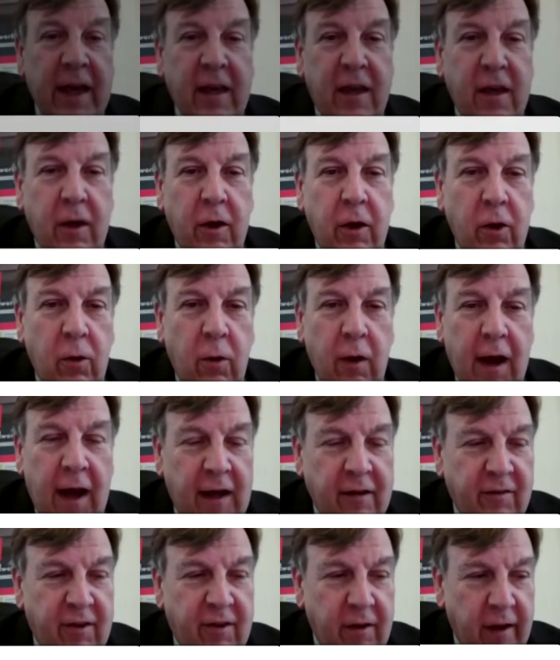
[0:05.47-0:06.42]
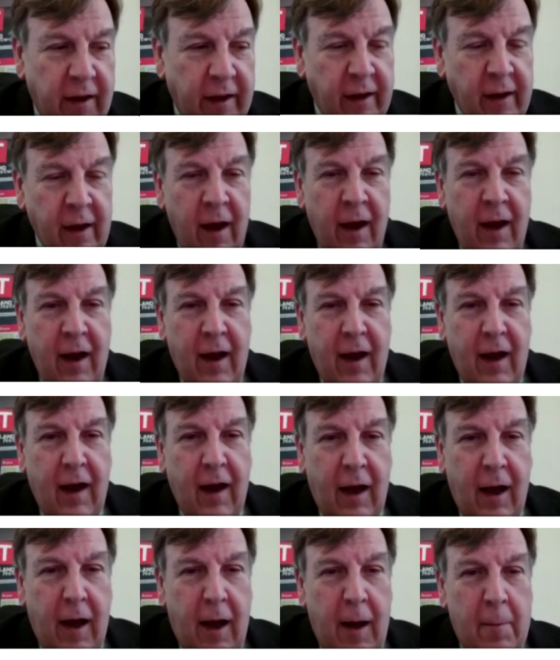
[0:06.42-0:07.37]
Thank you, Anthony.
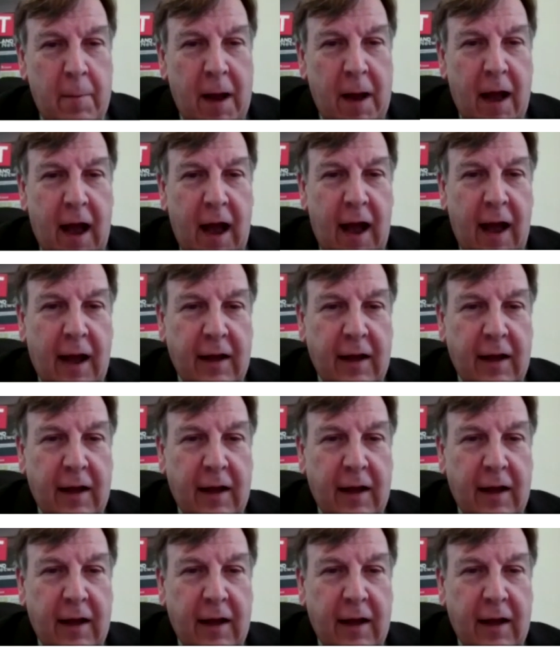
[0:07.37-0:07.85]
Um,